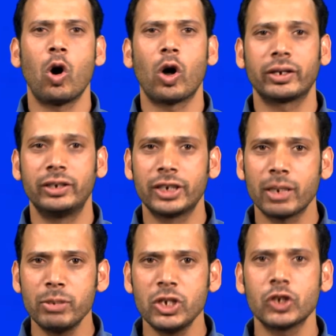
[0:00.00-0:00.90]
or
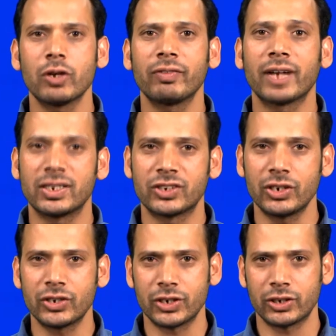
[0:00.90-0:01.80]
determination of
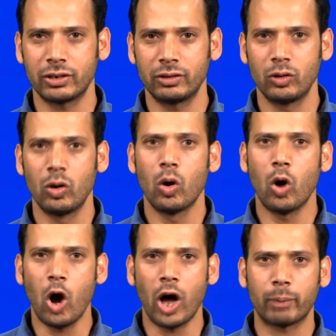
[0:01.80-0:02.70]
concentration
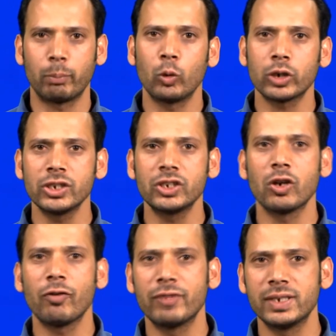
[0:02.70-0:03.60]
or potency
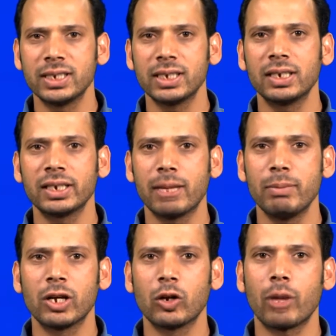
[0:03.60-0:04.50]
of physical,
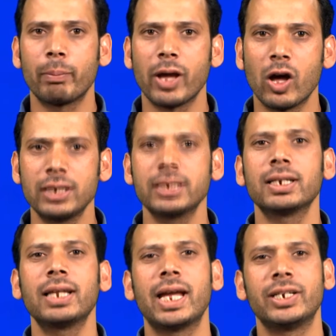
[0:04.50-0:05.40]
chemical or
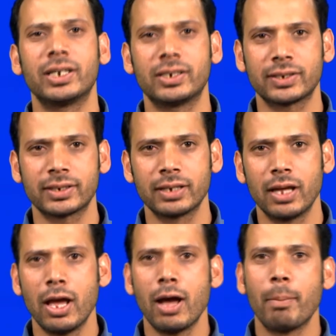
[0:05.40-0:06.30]
biological agents
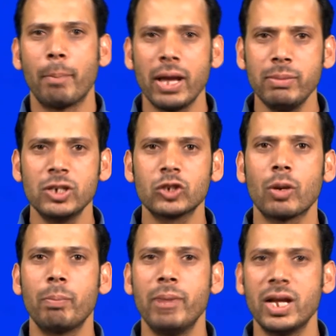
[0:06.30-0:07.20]
by means
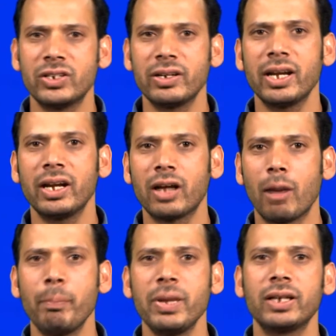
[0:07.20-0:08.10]
of measuring and
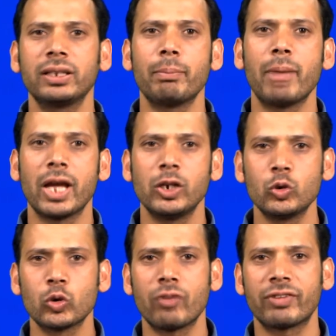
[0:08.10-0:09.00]
comparing the
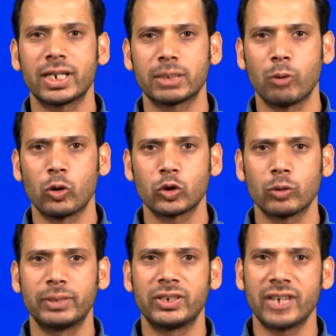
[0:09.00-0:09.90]
magnitude of response
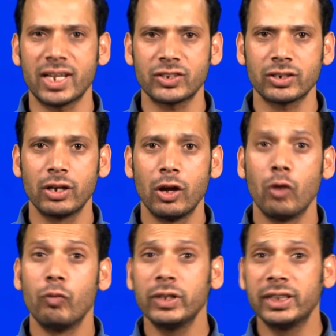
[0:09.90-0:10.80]
of the test
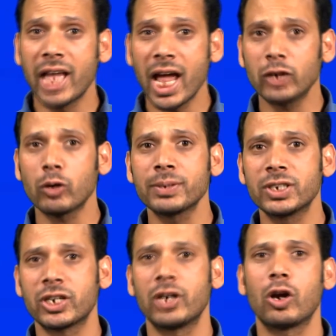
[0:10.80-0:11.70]
with that of
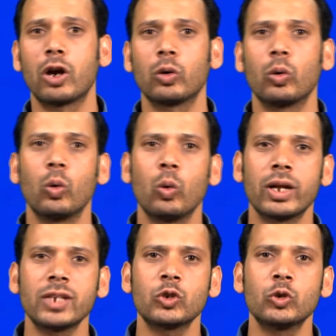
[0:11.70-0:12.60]
standard over
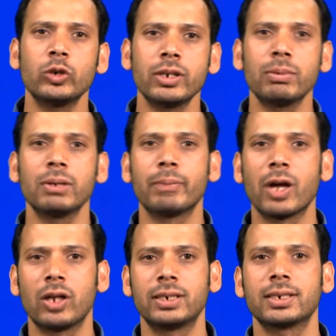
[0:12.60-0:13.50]
a suitable
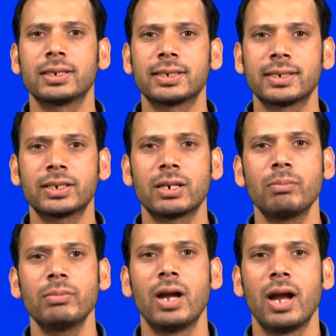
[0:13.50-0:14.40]
biological
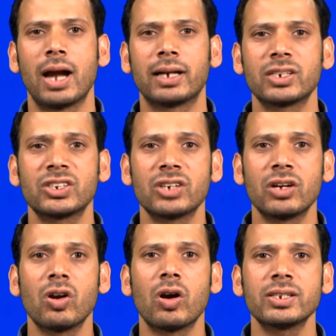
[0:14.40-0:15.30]
system under
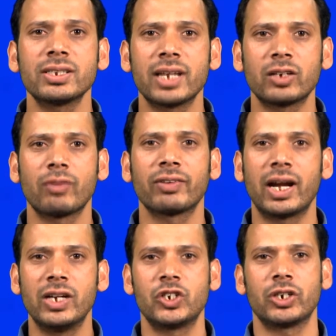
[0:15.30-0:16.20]
standard set of
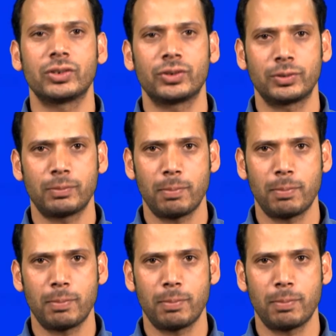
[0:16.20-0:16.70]
conditions.